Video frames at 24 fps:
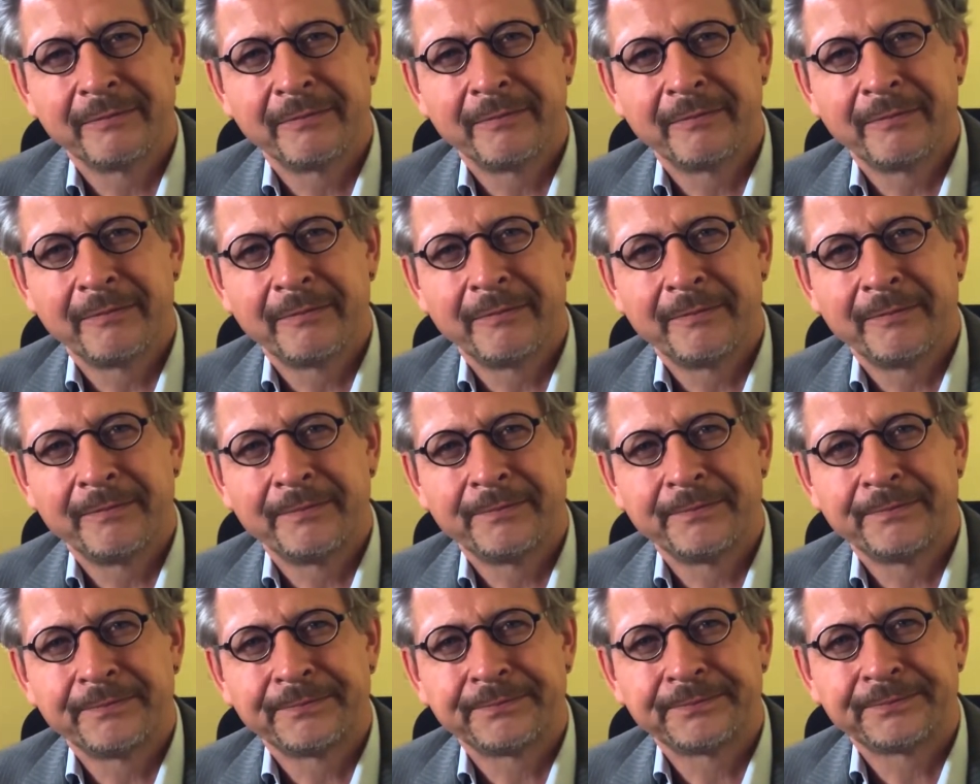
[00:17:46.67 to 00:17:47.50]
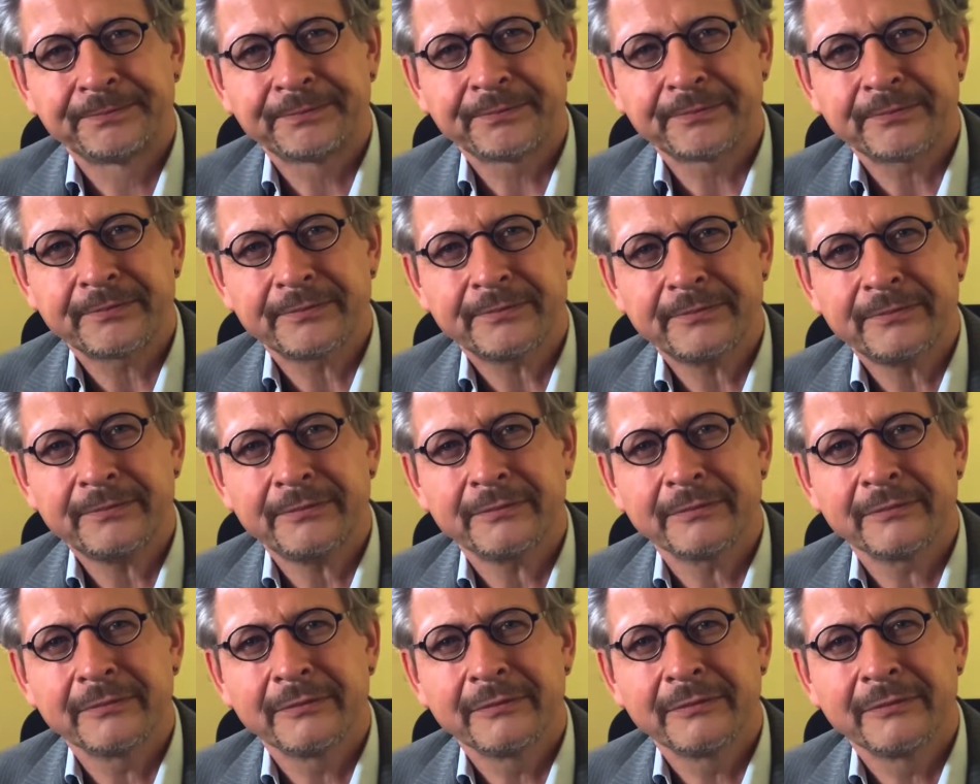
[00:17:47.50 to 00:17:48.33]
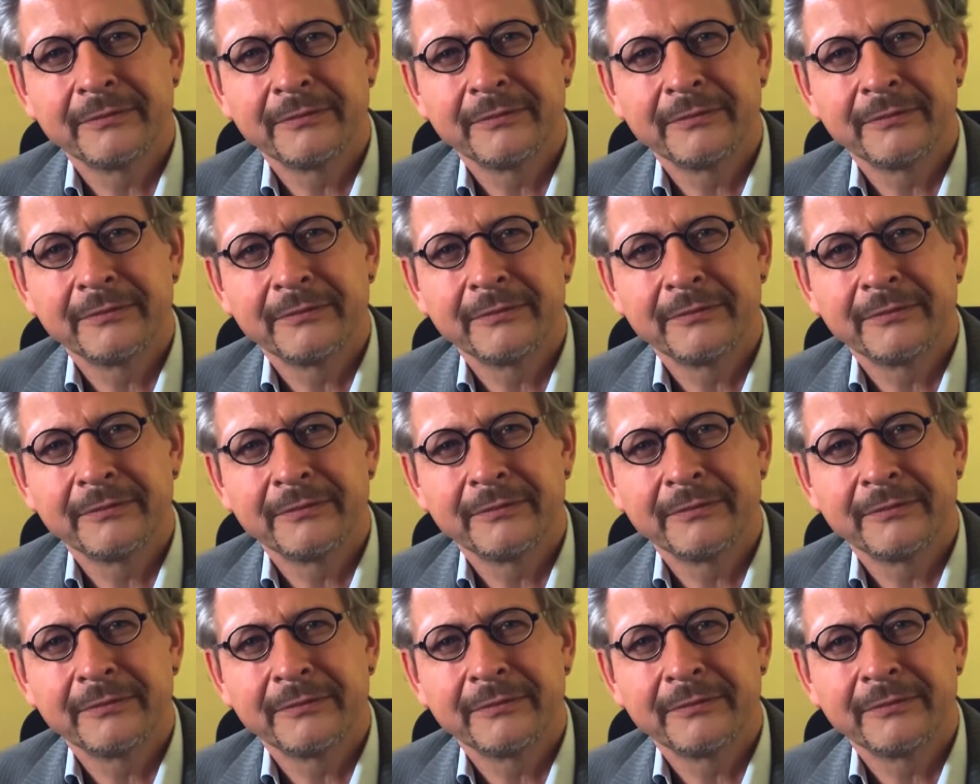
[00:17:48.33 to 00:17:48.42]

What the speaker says: Nobody speaks.